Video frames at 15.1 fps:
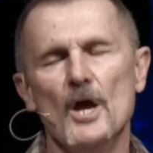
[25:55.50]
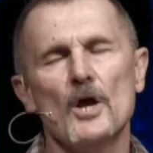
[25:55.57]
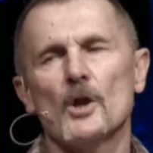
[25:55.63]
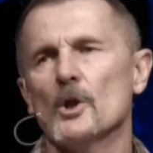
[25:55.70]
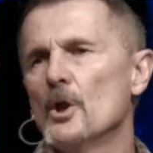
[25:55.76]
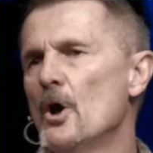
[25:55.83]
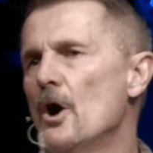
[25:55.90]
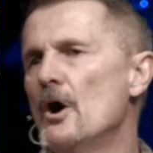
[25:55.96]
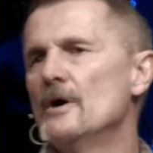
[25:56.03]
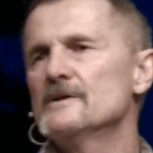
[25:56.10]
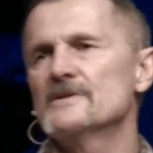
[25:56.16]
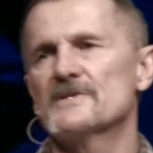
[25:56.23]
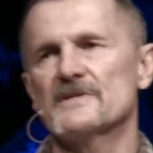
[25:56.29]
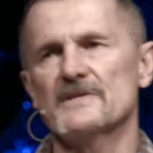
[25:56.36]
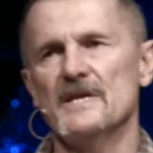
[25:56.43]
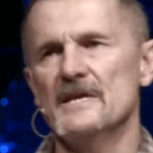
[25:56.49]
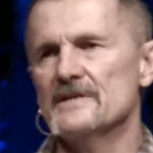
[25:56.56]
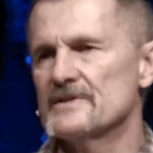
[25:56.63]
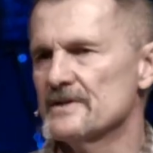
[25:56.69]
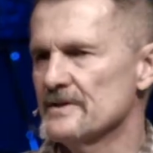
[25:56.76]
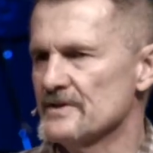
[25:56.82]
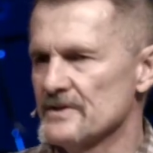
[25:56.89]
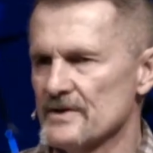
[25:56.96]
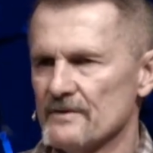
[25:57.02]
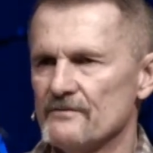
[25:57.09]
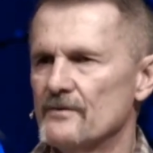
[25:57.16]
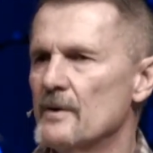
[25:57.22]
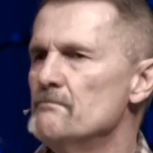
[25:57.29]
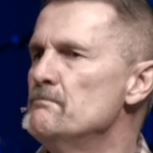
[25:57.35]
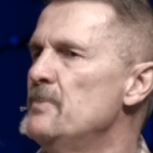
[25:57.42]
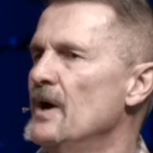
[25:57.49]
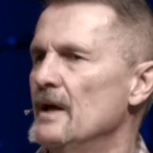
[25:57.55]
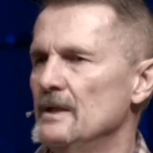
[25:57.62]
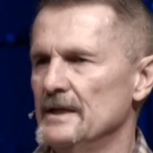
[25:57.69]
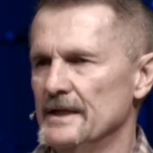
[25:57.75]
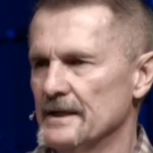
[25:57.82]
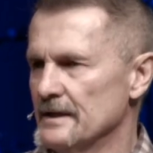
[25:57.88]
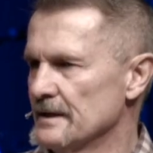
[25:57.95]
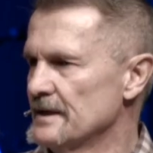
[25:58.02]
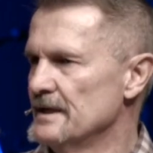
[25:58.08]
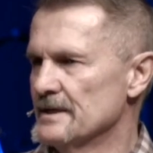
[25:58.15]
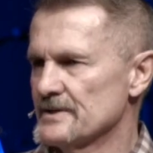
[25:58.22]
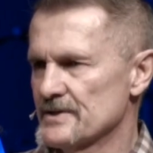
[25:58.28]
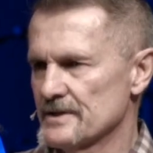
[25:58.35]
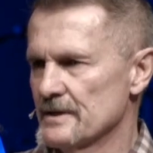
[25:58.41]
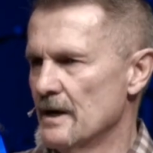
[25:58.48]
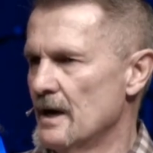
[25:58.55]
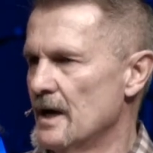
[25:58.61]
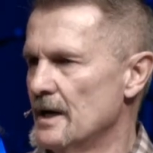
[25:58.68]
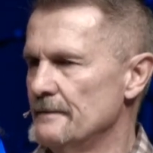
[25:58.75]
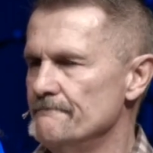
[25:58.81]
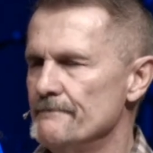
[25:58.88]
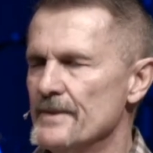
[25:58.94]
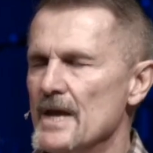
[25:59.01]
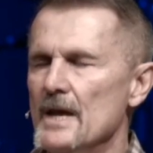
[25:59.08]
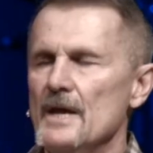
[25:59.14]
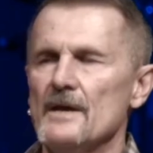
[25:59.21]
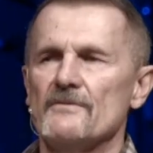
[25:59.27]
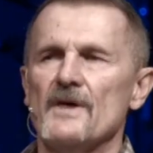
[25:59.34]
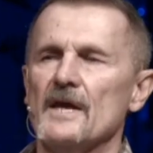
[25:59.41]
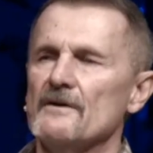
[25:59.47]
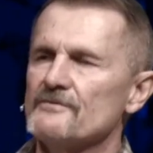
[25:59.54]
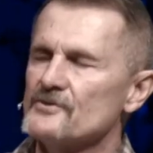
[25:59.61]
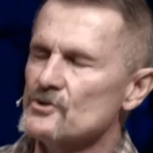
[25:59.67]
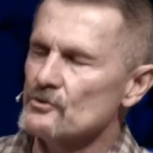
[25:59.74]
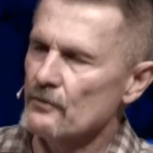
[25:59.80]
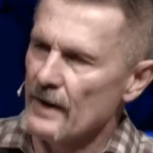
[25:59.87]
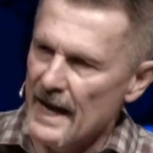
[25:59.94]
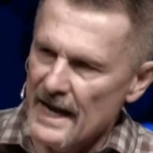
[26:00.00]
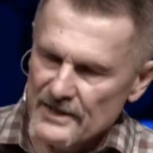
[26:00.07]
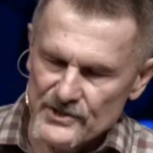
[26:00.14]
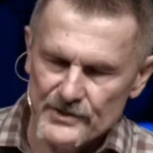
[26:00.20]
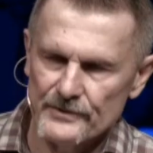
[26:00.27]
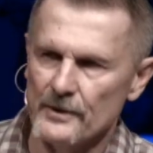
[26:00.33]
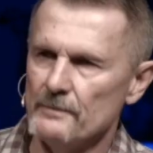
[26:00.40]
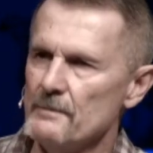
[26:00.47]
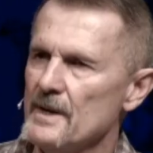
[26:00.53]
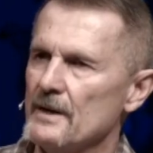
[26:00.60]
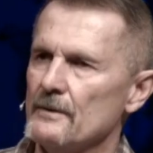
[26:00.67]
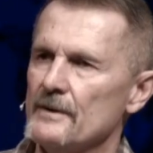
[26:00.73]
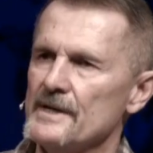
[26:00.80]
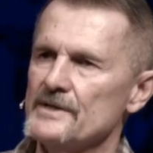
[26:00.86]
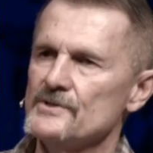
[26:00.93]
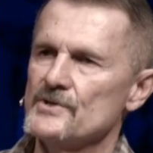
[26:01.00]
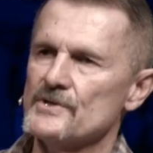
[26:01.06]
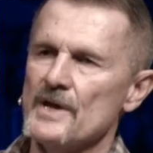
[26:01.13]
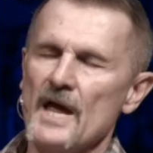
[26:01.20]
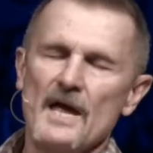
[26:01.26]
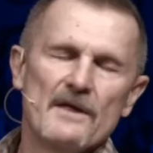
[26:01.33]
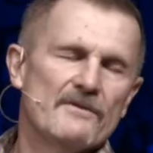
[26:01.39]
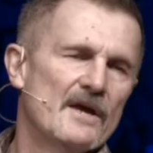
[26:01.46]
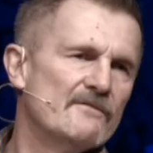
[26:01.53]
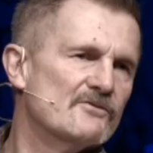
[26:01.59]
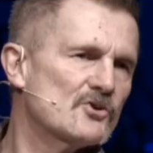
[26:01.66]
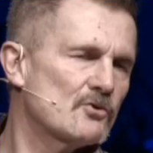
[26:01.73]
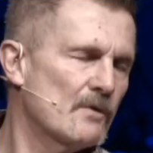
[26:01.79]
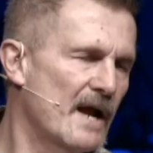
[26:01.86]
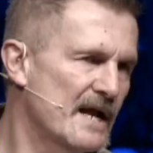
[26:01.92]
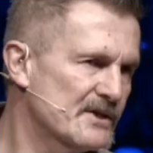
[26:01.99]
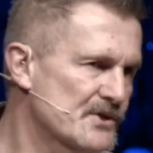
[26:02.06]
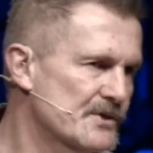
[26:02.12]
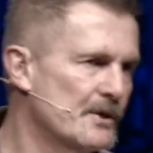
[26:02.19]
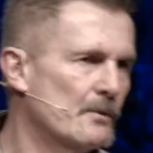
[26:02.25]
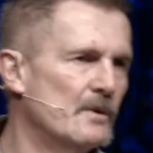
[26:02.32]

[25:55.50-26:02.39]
long seasons of rebelling against God? They have trashed their marriage. They've trashed their